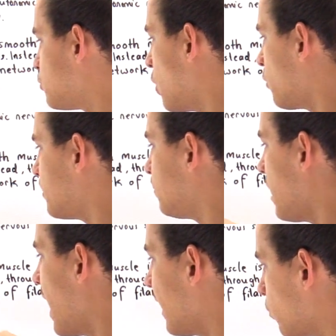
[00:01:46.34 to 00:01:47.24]
shown in
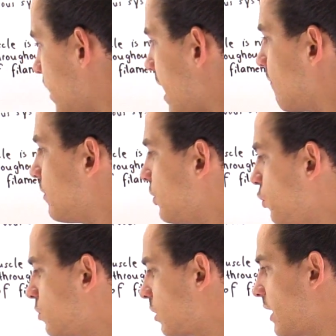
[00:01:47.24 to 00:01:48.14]
black, we have the
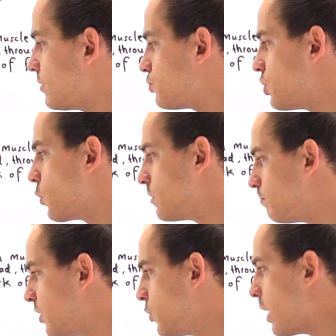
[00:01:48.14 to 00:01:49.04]
nucleus shown
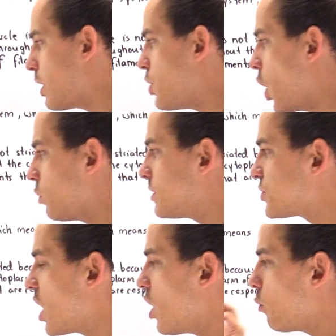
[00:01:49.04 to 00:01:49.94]
in blue, and
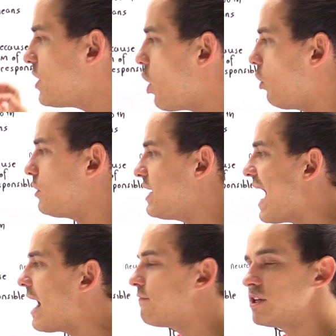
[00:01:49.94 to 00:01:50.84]
notice we only
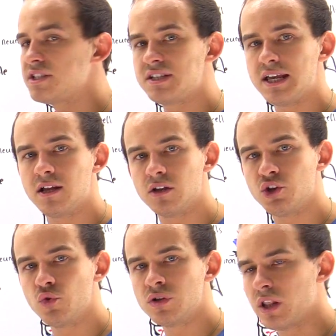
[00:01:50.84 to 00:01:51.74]
have a single
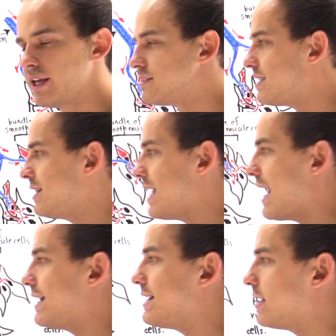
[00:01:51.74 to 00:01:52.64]
nucleus in
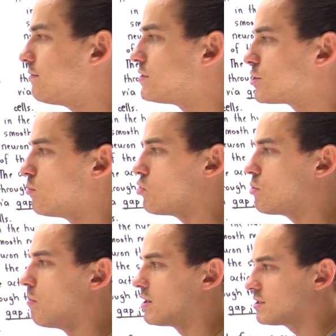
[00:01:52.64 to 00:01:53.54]
any given
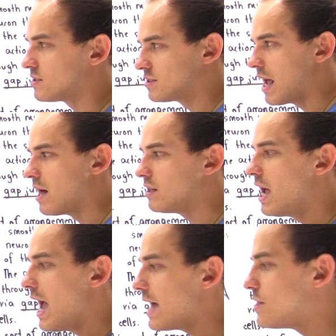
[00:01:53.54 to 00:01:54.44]
smooth muscle cell.
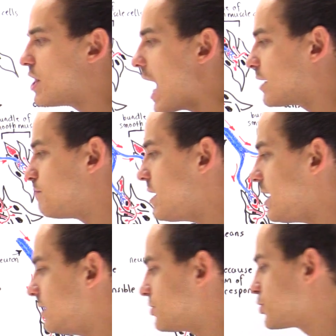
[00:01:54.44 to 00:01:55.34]
And that
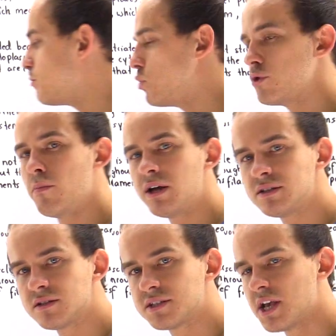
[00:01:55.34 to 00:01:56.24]
means smooth
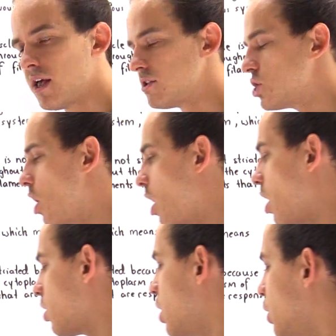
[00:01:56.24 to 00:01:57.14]
muscle cells
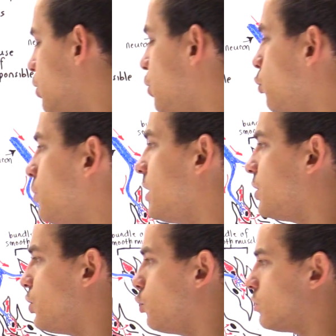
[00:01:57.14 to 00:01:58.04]
are
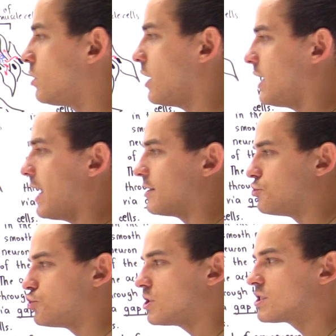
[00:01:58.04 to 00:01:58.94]

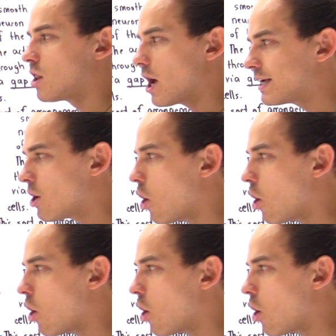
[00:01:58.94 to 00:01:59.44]
uninucleated, just like